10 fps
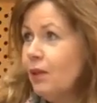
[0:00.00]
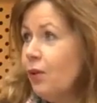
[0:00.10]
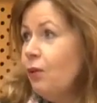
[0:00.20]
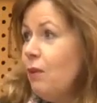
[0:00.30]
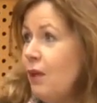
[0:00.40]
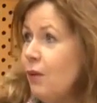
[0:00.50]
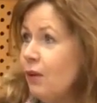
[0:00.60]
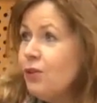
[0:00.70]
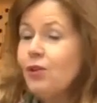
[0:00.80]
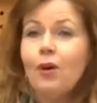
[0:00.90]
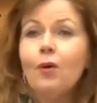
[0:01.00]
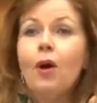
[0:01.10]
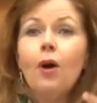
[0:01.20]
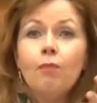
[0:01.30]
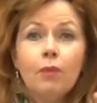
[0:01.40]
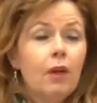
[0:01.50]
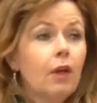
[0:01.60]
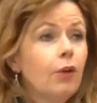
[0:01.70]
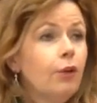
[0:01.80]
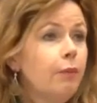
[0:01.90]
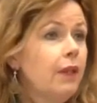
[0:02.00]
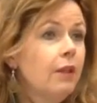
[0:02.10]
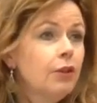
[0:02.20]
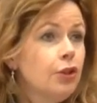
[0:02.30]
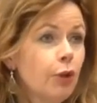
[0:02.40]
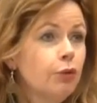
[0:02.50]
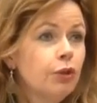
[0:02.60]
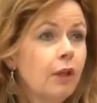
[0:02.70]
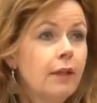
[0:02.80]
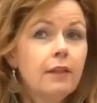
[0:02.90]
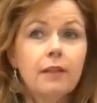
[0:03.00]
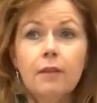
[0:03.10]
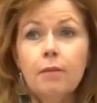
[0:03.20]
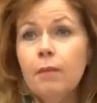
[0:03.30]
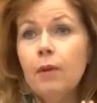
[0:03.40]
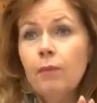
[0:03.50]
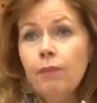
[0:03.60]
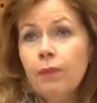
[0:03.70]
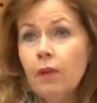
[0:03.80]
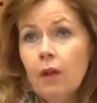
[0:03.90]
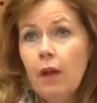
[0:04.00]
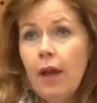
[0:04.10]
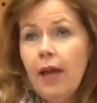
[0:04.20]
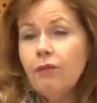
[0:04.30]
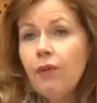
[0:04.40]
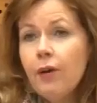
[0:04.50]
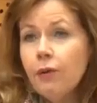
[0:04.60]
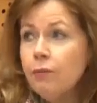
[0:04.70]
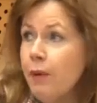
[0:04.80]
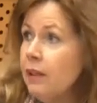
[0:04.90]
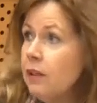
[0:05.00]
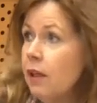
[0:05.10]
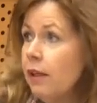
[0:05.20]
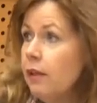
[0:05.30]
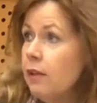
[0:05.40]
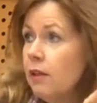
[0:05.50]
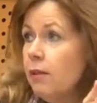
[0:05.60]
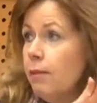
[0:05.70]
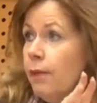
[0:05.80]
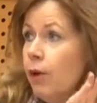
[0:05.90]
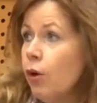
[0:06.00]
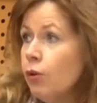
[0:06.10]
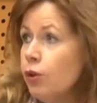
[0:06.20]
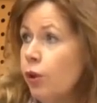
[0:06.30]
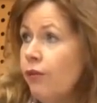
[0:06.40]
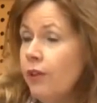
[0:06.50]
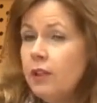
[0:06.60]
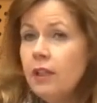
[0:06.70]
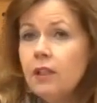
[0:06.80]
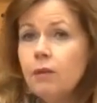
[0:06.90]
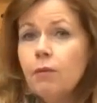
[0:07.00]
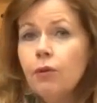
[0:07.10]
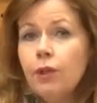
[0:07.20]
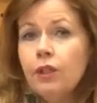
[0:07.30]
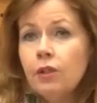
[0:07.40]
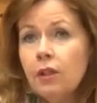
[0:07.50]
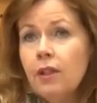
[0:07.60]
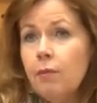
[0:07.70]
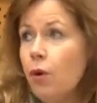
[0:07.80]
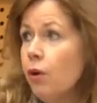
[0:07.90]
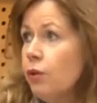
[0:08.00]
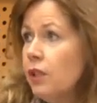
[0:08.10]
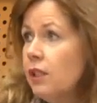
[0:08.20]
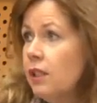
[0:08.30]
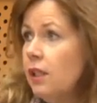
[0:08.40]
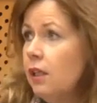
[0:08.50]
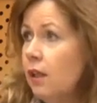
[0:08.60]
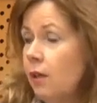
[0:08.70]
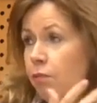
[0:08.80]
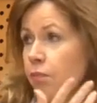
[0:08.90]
but could be also could be socialism, environmentalism, conservatism, Christian democracy,